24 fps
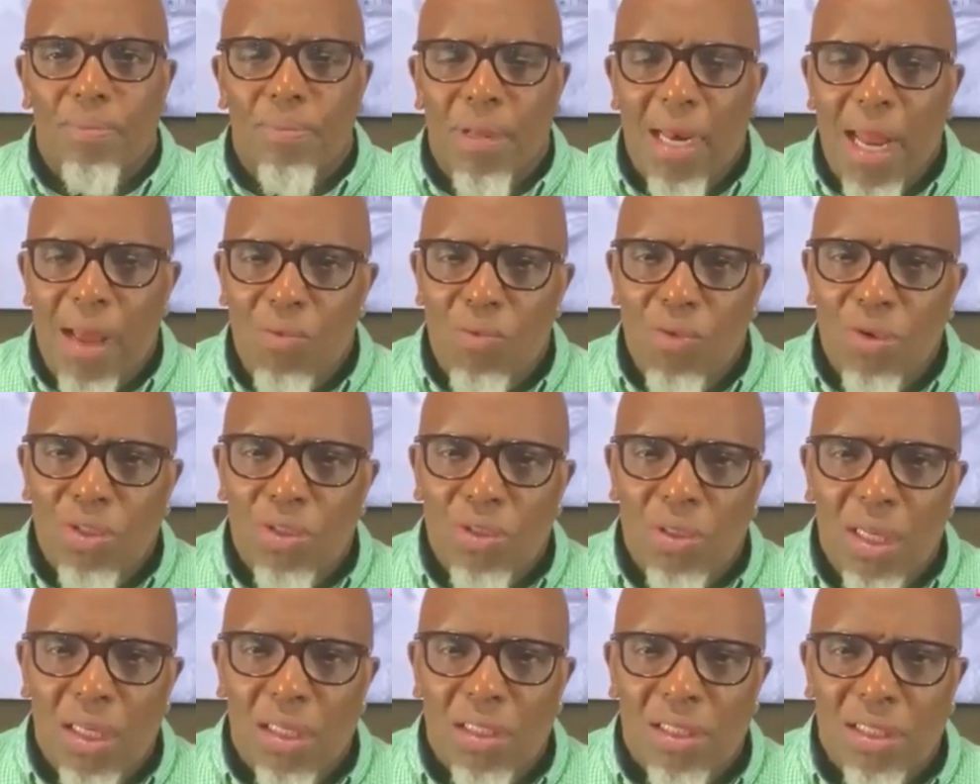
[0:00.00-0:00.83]
But I
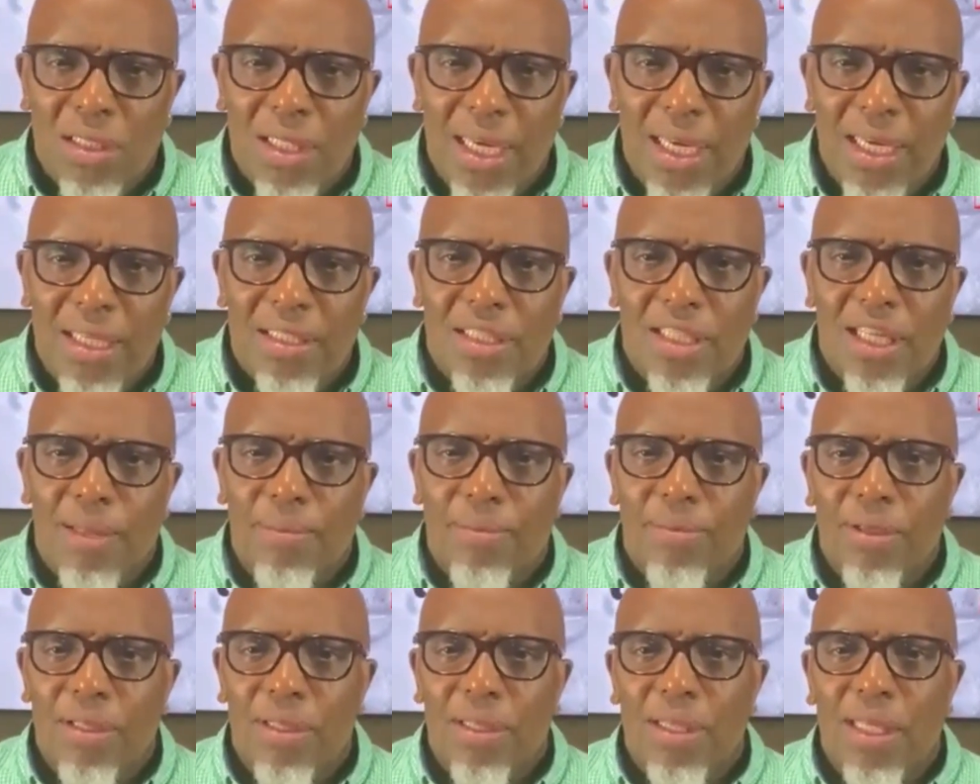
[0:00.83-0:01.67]
want you to understand
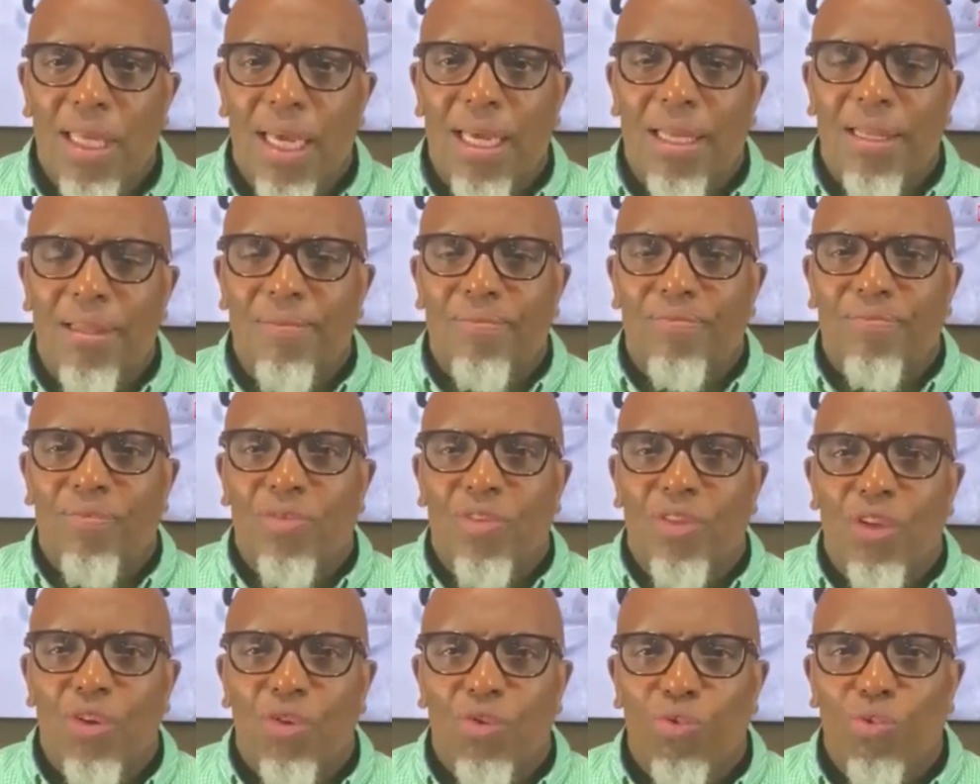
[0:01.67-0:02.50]
something, that
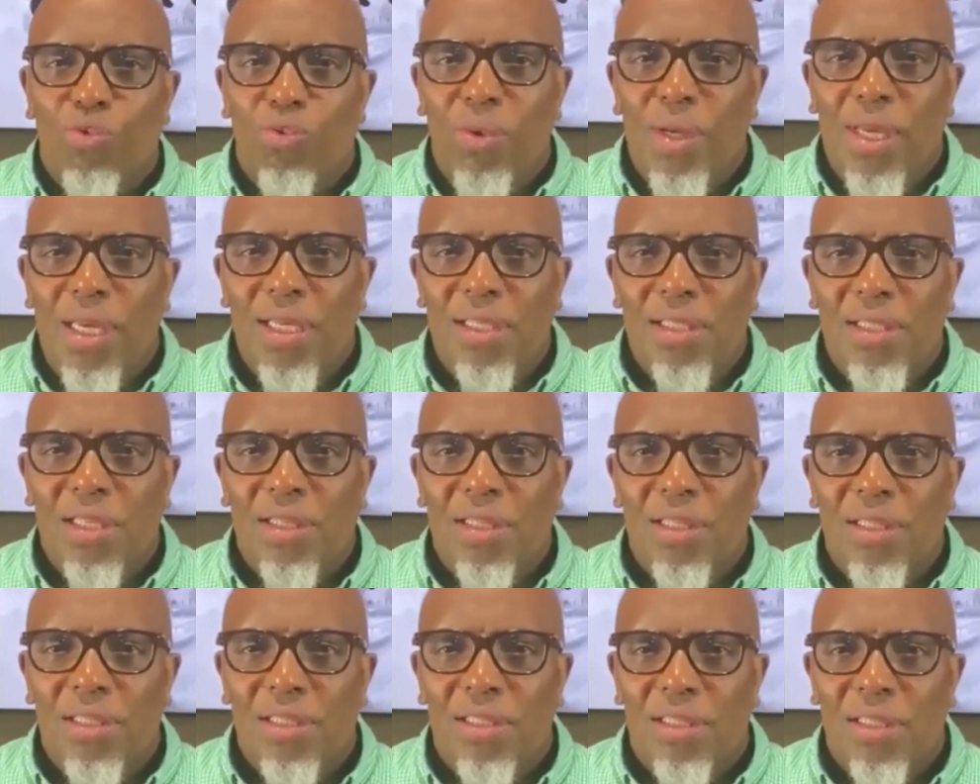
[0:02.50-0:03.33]
the
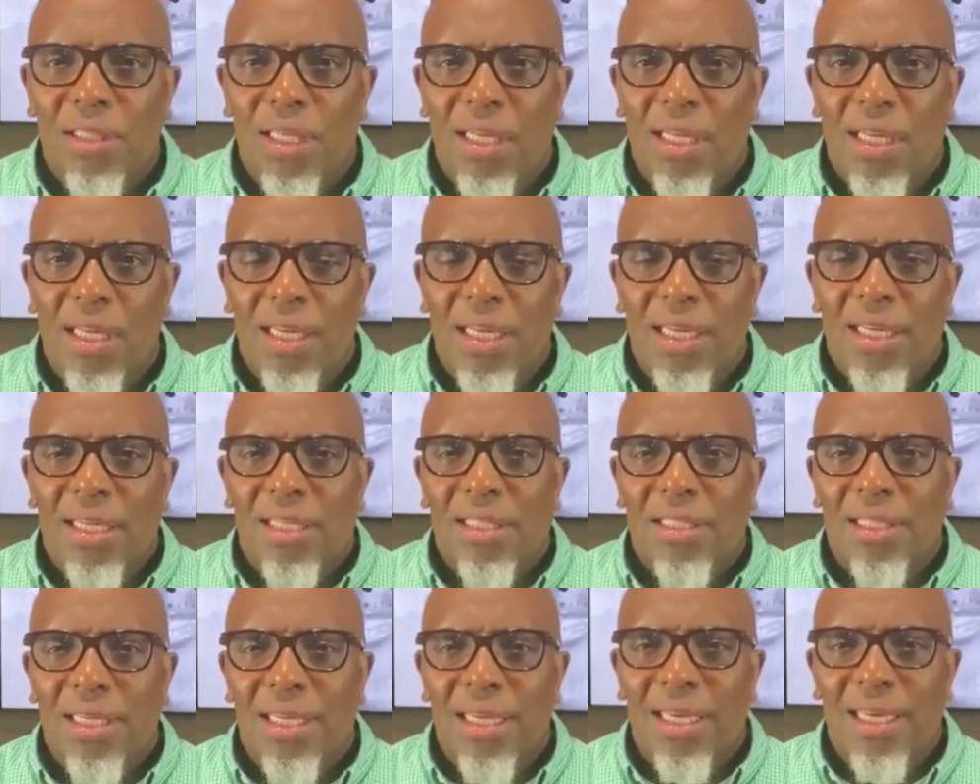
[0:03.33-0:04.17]
reason the city
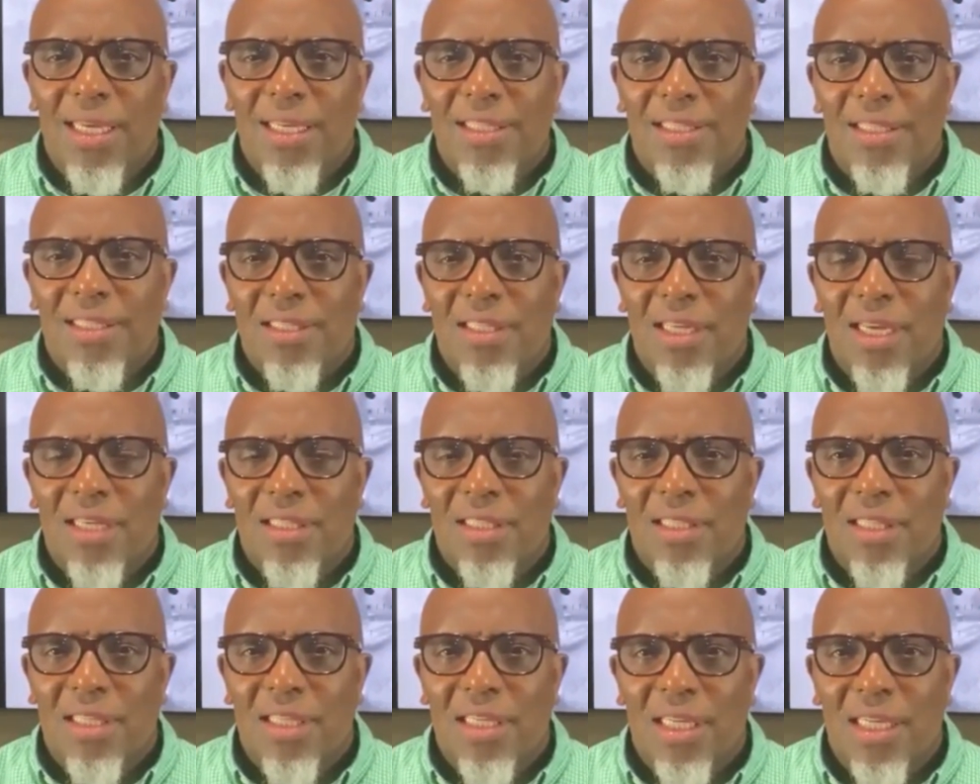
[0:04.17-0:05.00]
is in
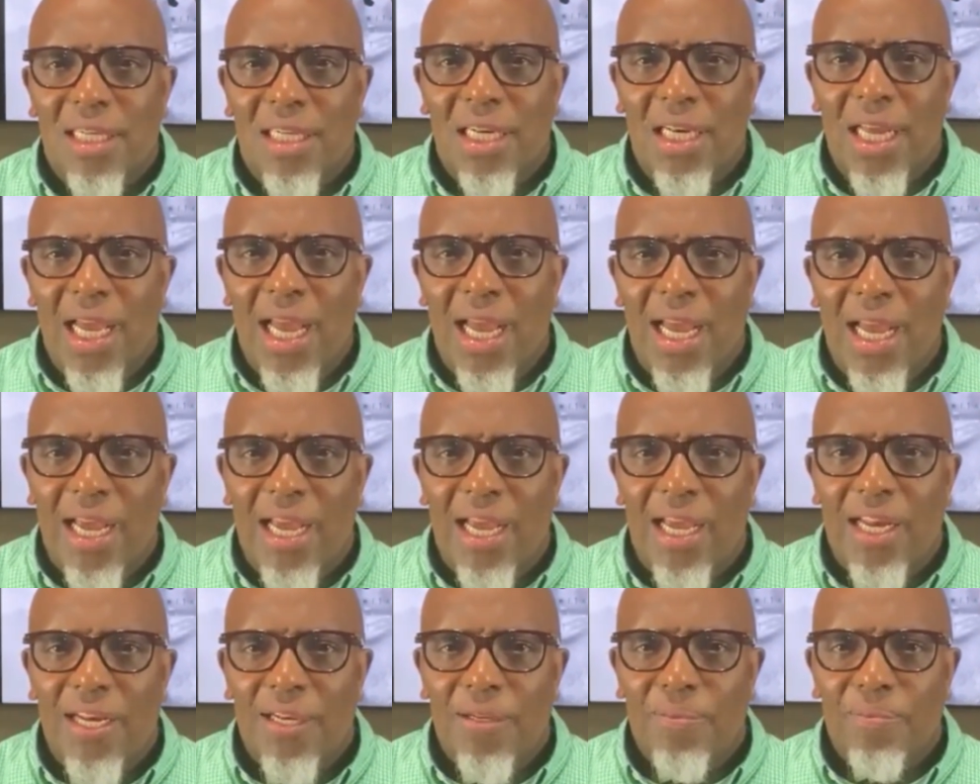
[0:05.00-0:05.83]
such
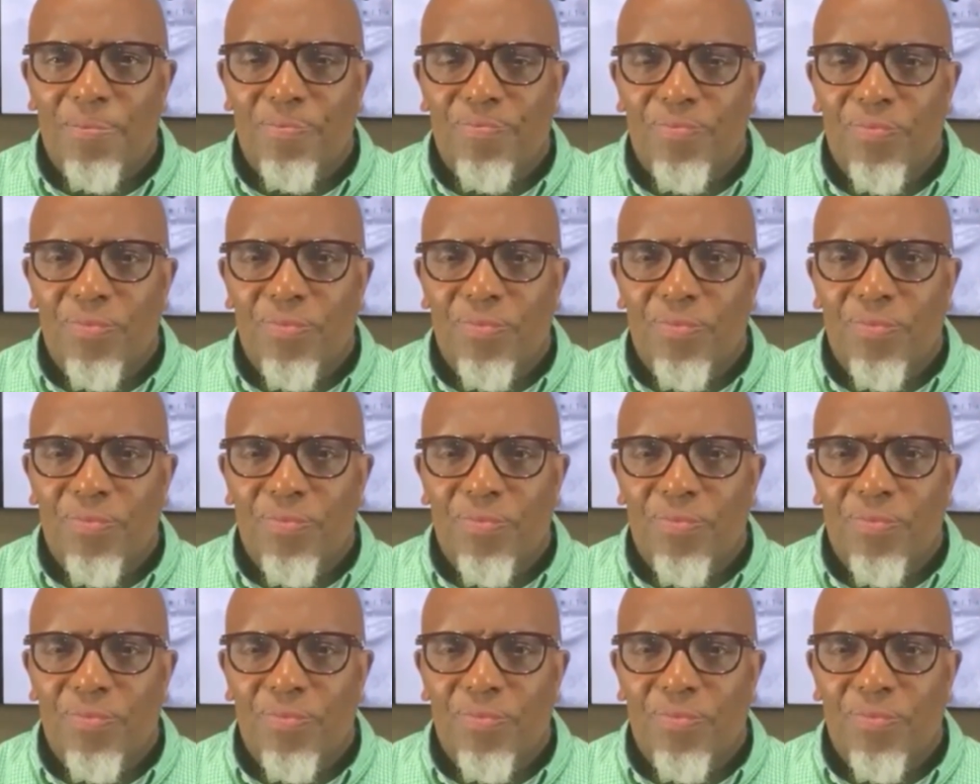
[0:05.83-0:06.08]
decline